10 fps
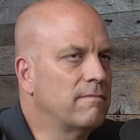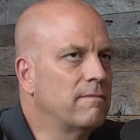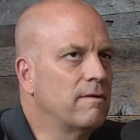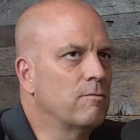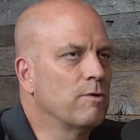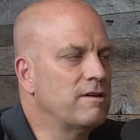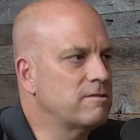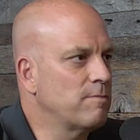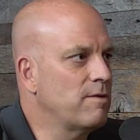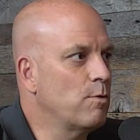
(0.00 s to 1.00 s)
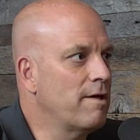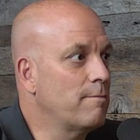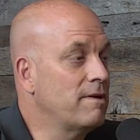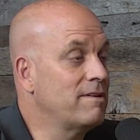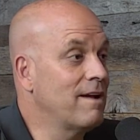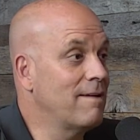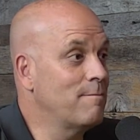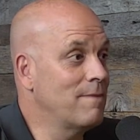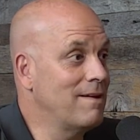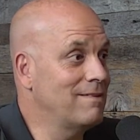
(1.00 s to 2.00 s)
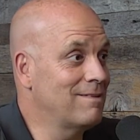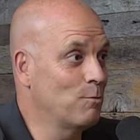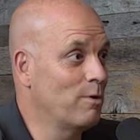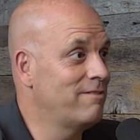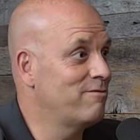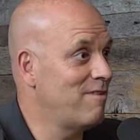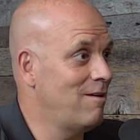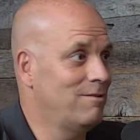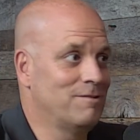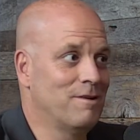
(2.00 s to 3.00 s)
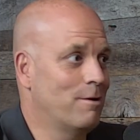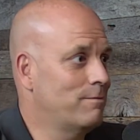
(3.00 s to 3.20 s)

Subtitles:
reasonably well, but did I make the windfall? No.